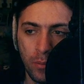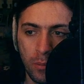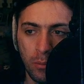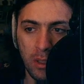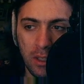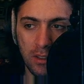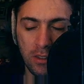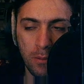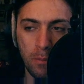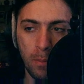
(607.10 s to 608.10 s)
But
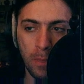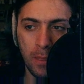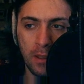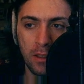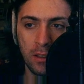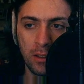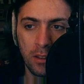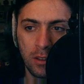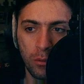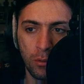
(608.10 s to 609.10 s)

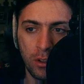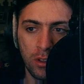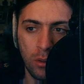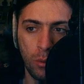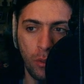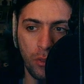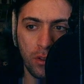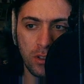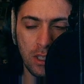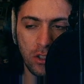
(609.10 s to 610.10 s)
You know, with
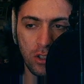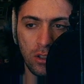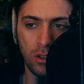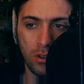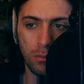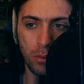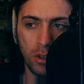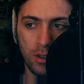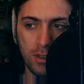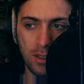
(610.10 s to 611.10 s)
such a long
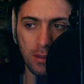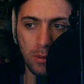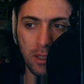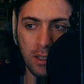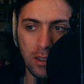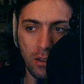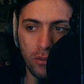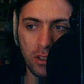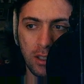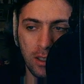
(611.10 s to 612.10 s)
pause at the beginning of
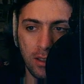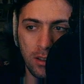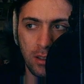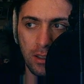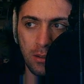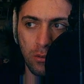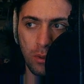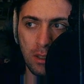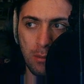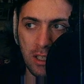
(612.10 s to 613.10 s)
the kick, it
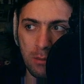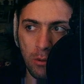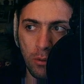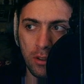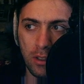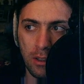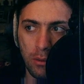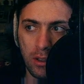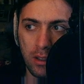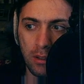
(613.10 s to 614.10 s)
really makes me wonder
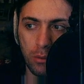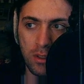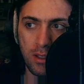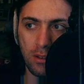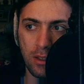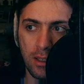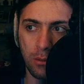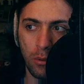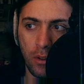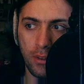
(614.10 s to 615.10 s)
what that would sound like
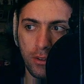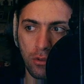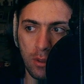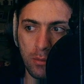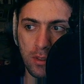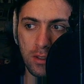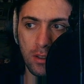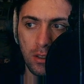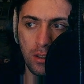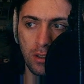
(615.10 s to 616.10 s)
with other drums.
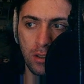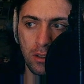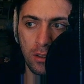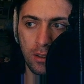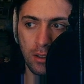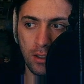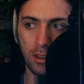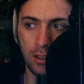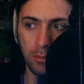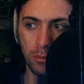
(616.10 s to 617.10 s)

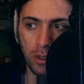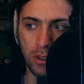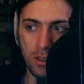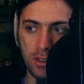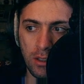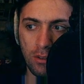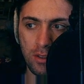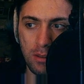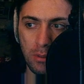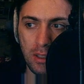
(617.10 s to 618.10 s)
Because it looks
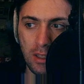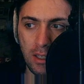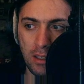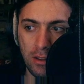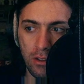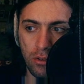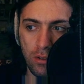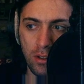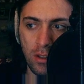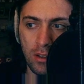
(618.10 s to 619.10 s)
a bit like
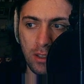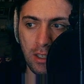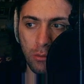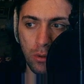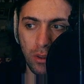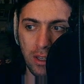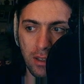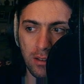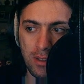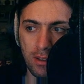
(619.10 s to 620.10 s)
the kick would
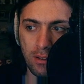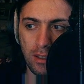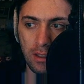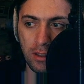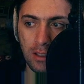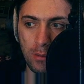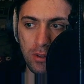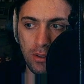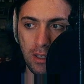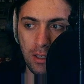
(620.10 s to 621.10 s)
then sound like it comes
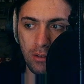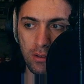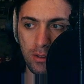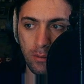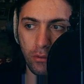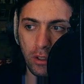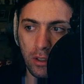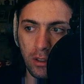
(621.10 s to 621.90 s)
too late or something.